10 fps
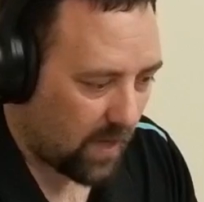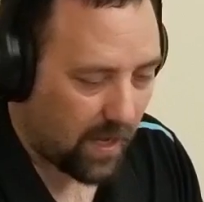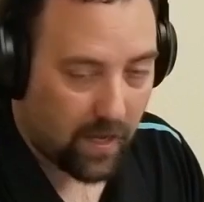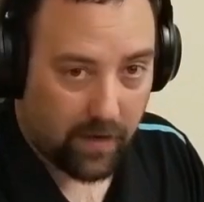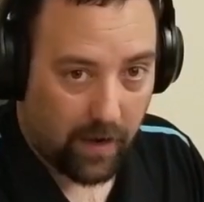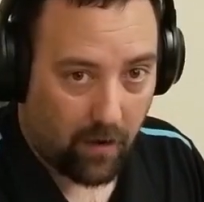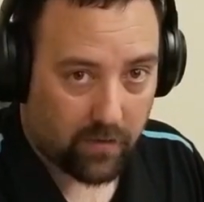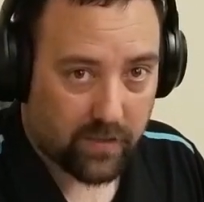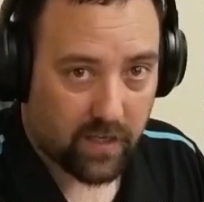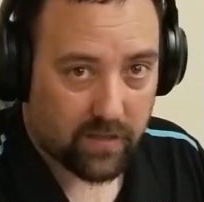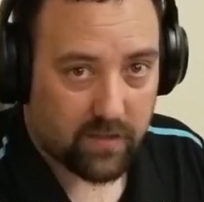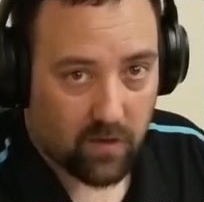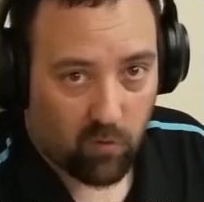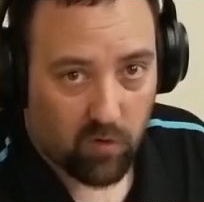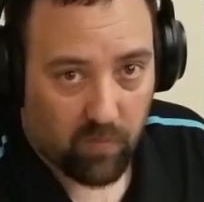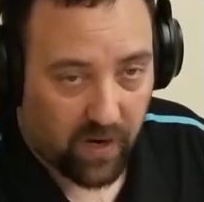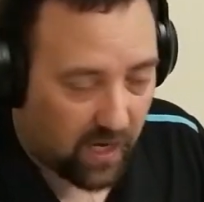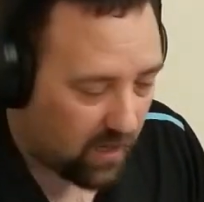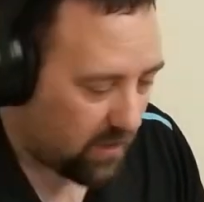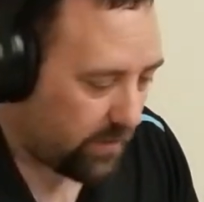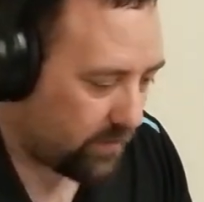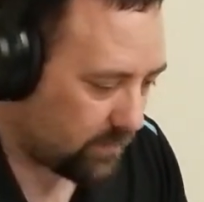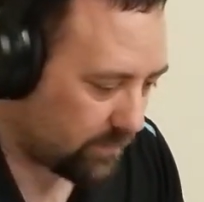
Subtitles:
And now it says that we're paired.